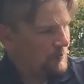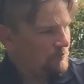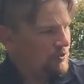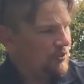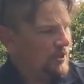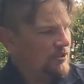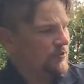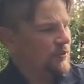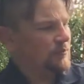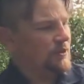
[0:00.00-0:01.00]
No, that's
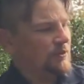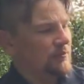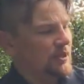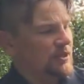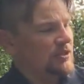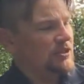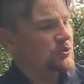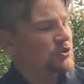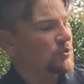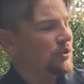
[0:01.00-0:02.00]
from your. That's
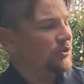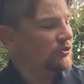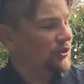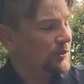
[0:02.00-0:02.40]
what you want to see.